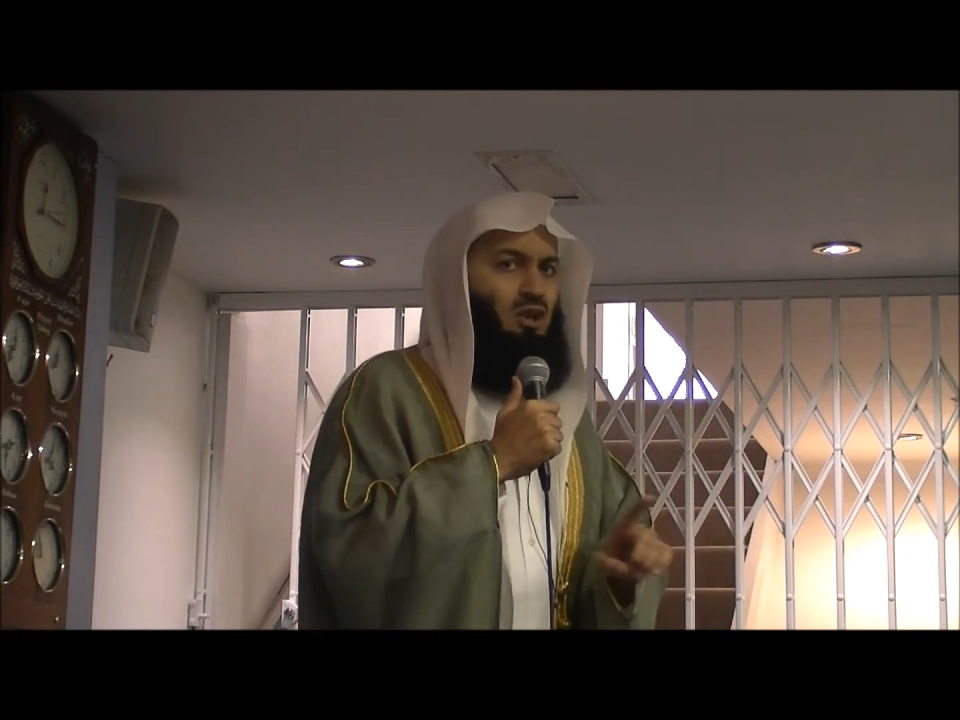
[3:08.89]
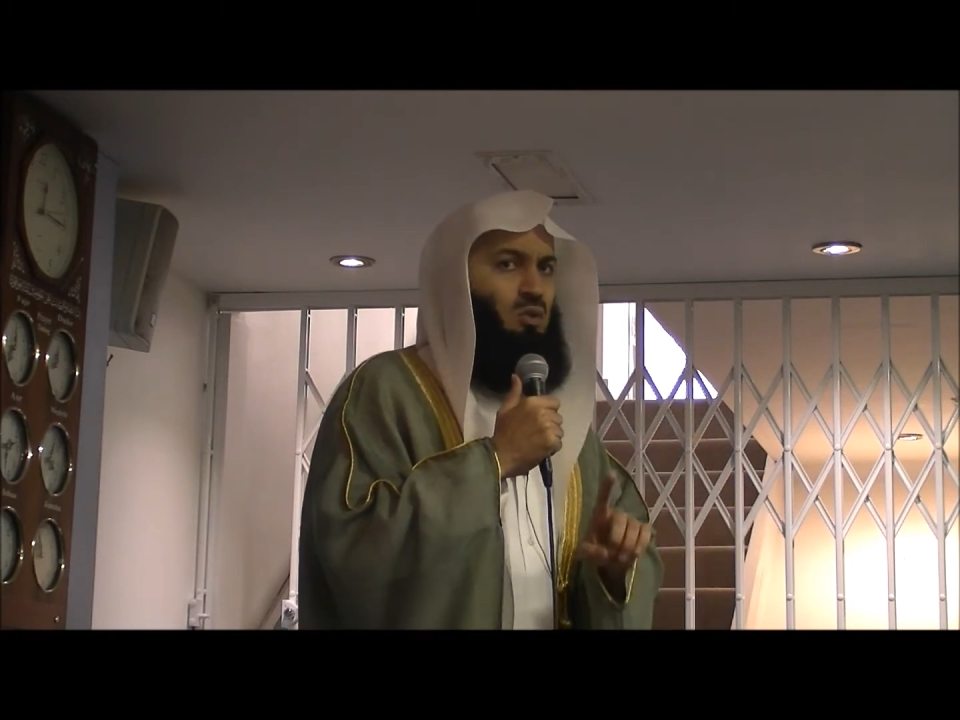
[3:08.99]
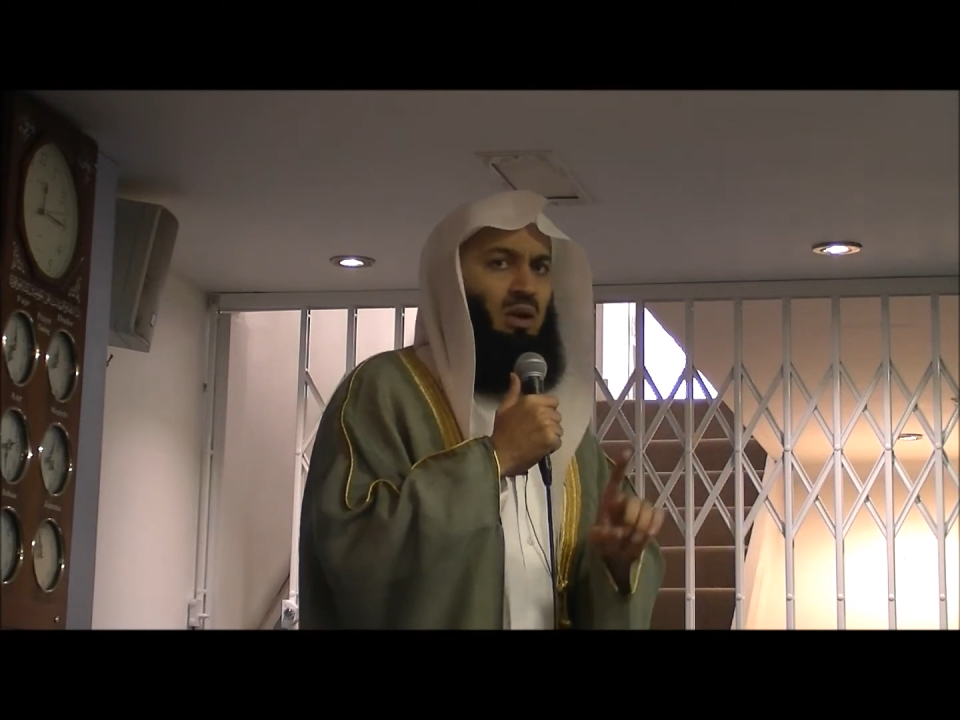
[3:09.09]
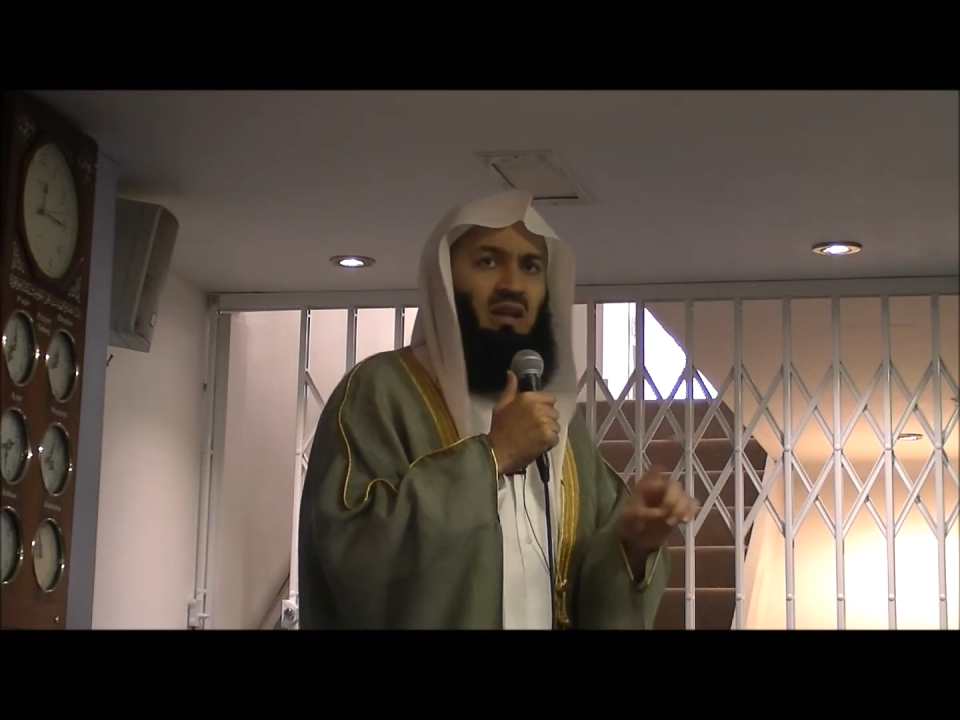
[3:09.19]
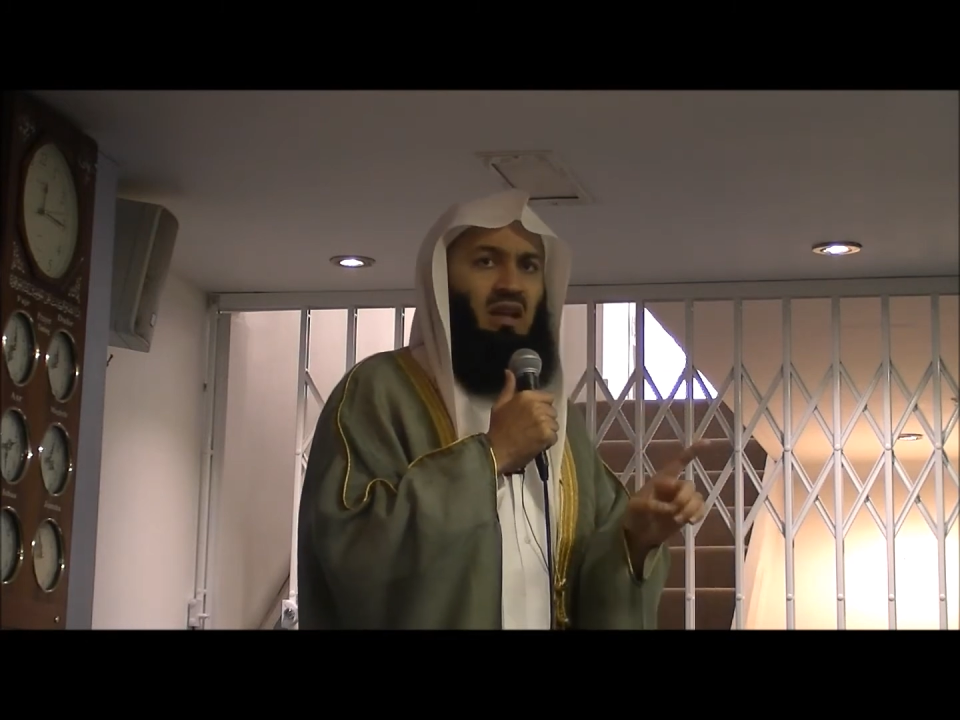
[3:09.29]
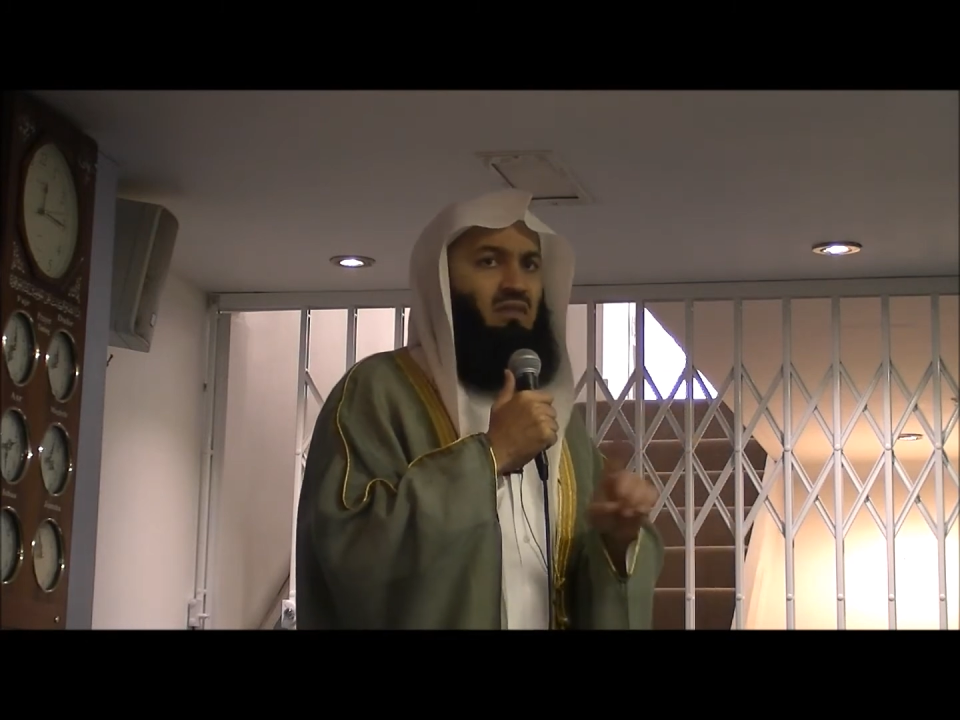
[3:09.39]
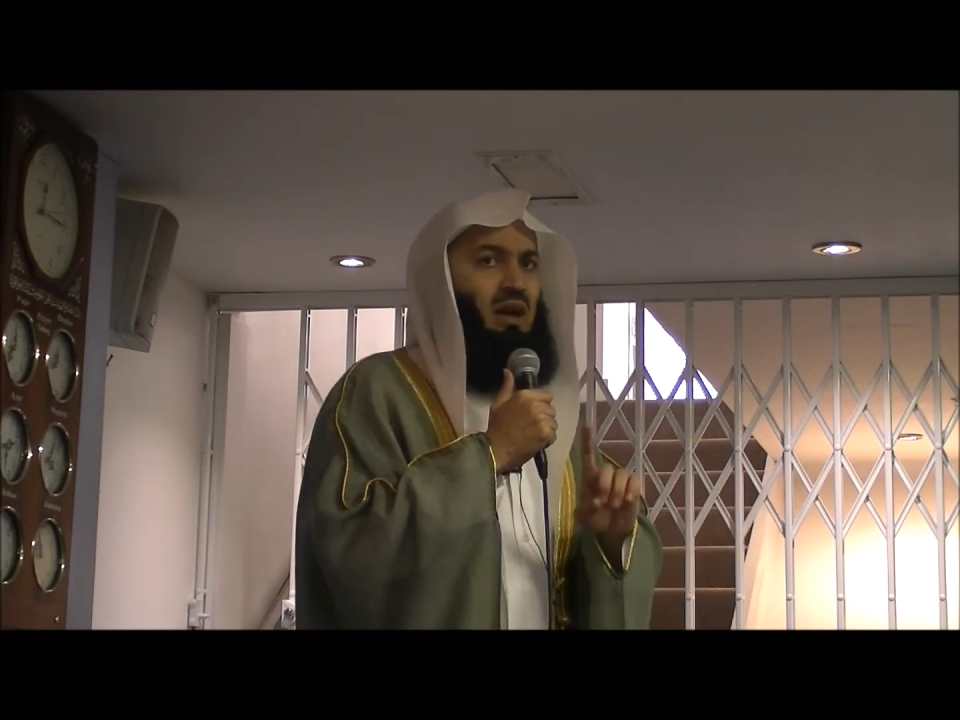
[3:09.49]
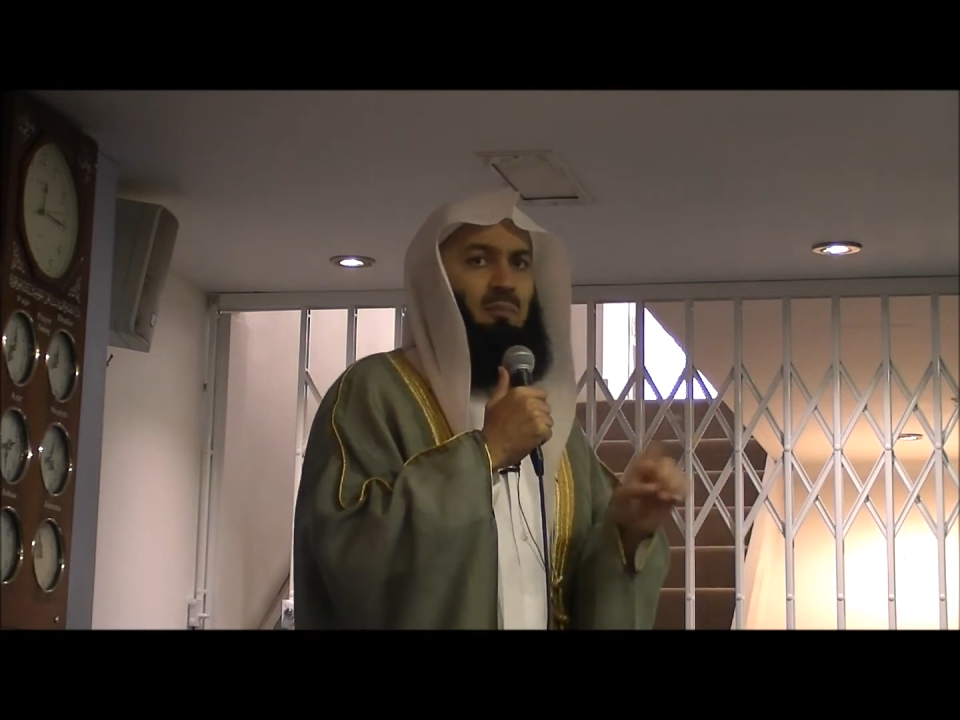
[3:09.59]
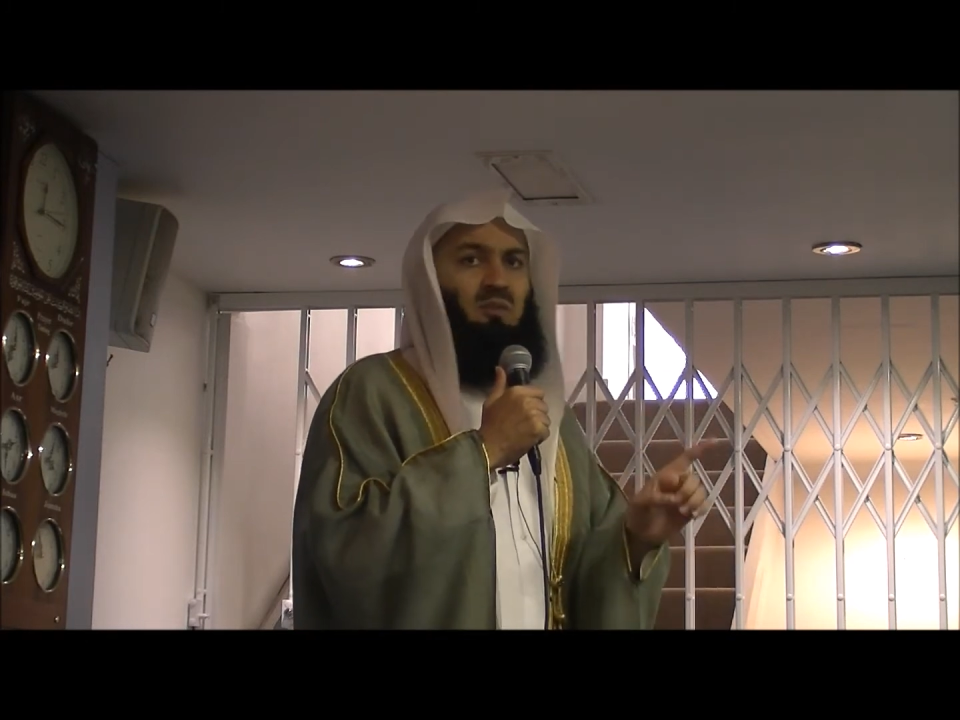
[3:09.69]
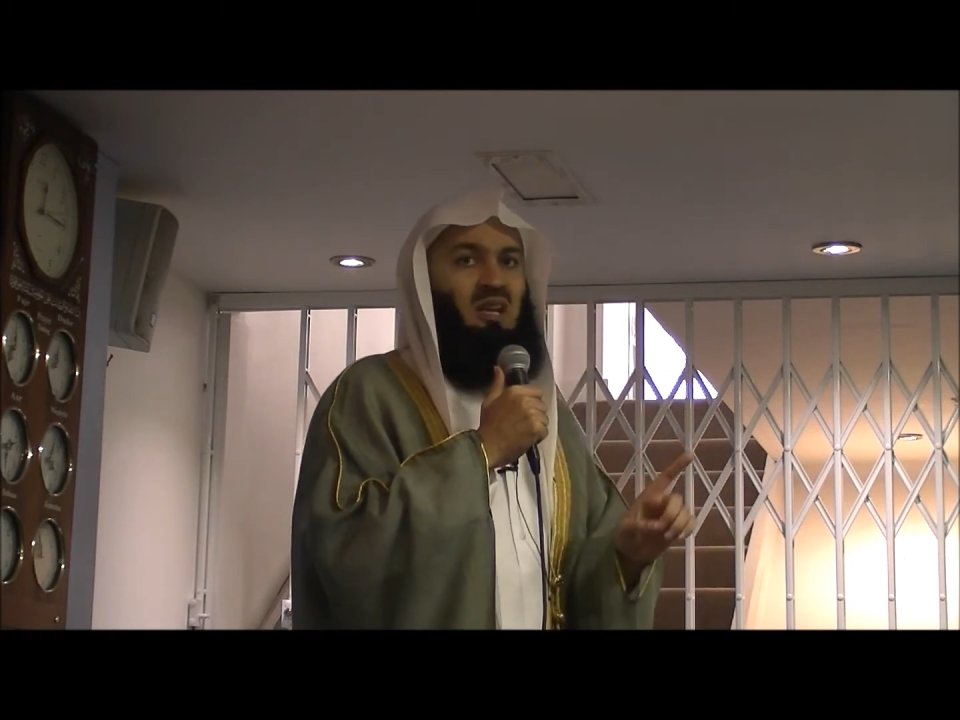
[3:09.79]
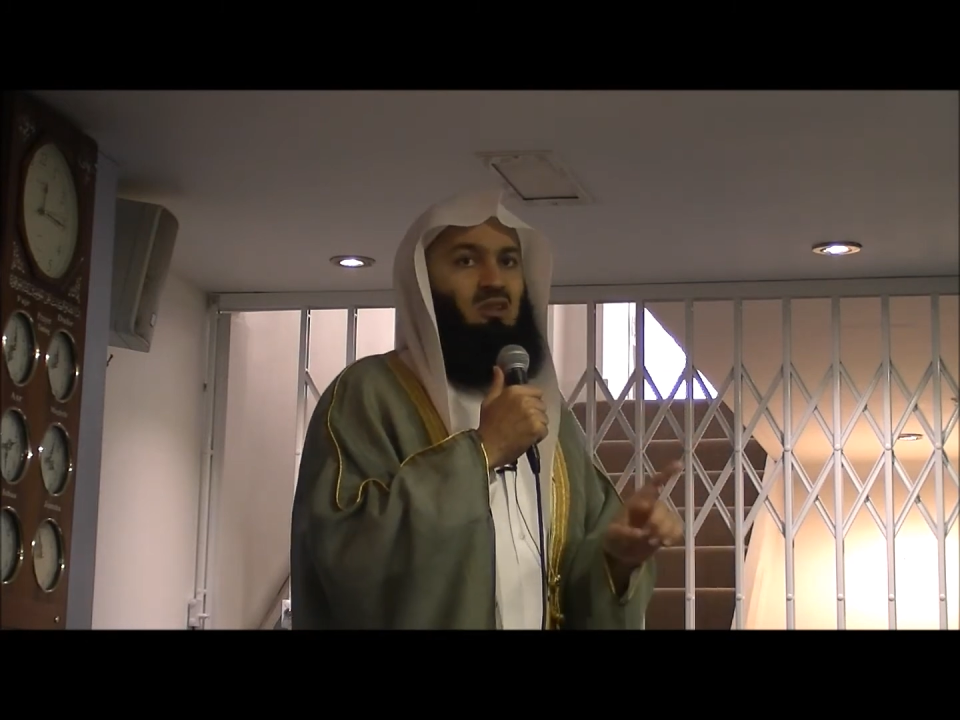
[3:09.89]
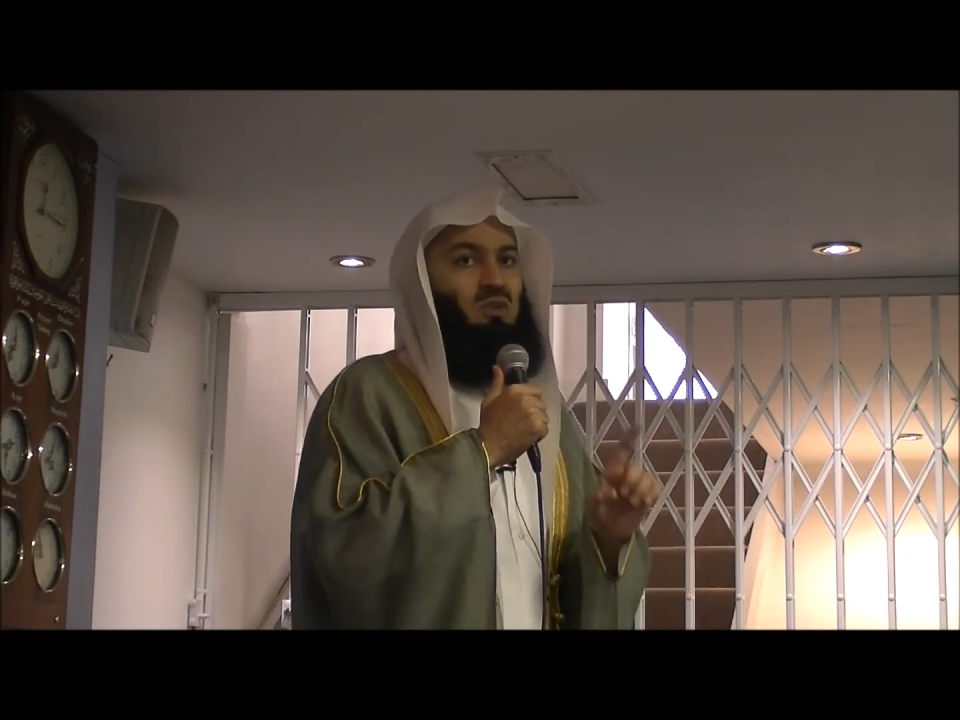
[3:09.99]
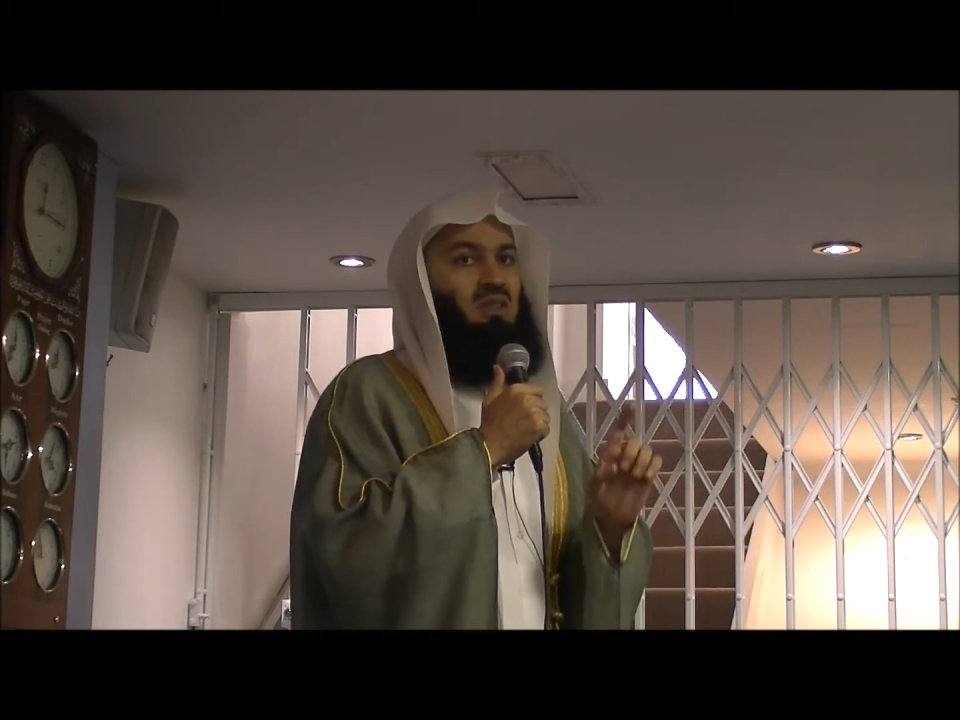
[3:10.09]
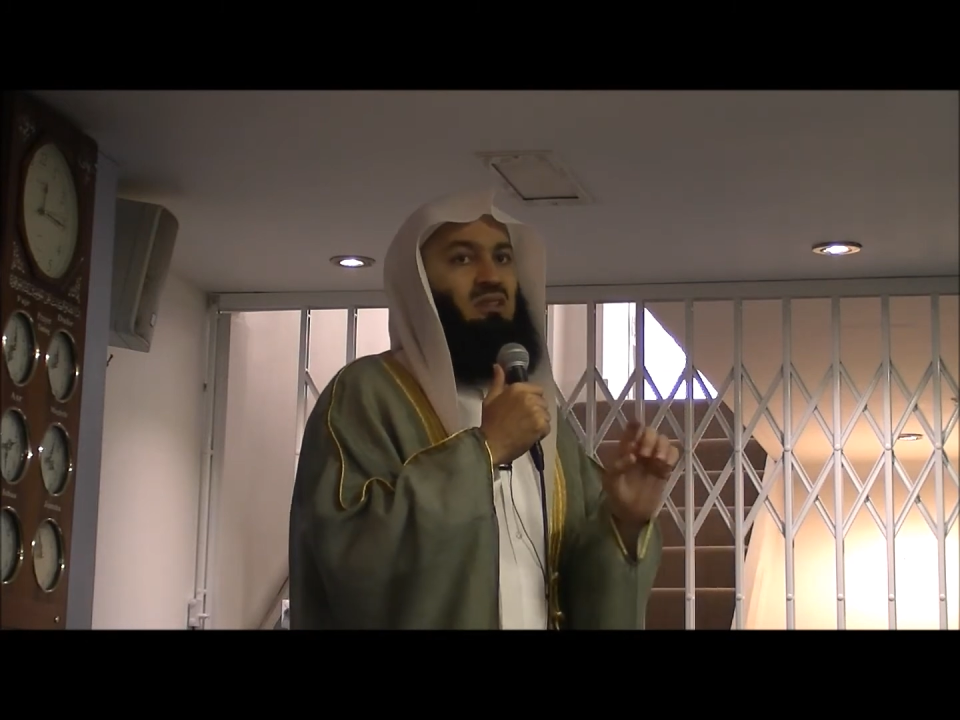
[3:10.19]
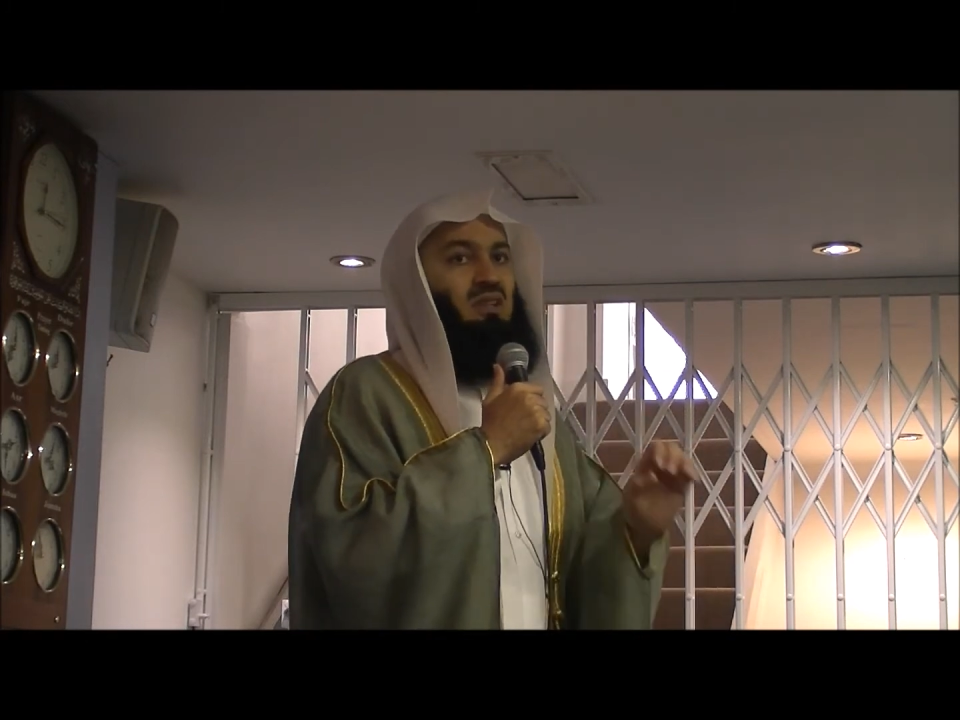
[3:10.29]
you are never upset with the